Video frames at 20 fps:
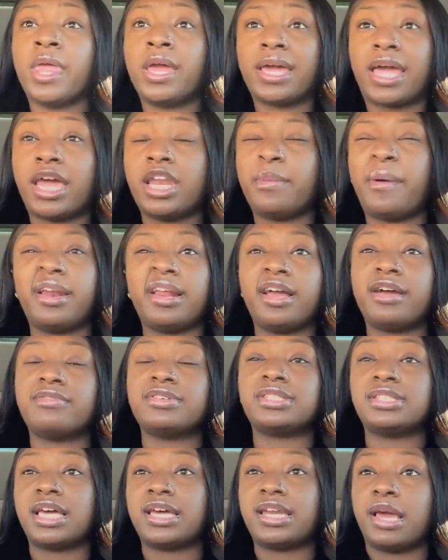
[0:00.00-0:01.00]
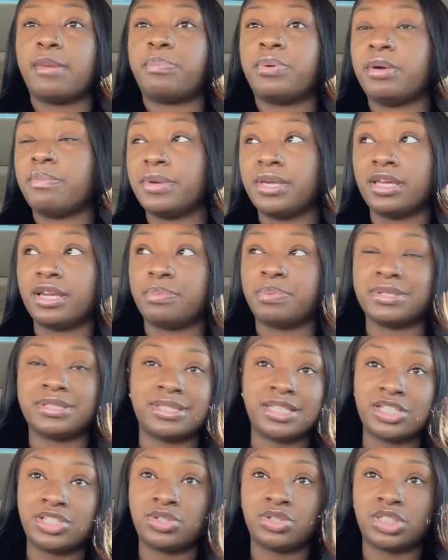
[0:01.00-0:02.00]
can't nobody ever say they put me in a
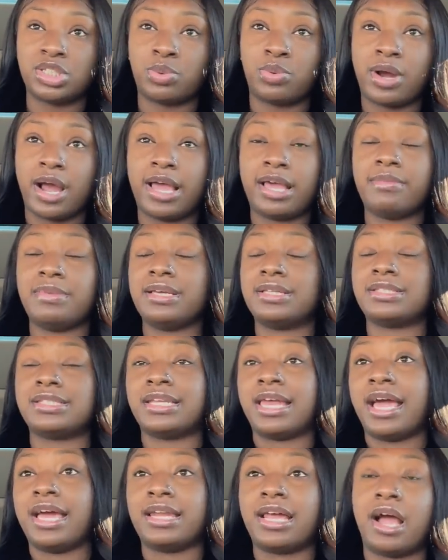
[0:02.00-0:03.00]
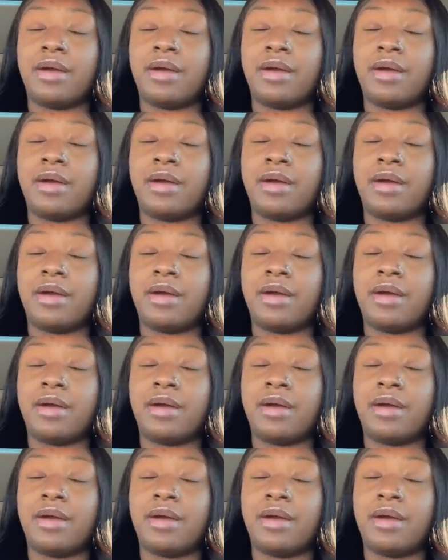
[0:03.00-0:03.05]
position to where I am in today. And I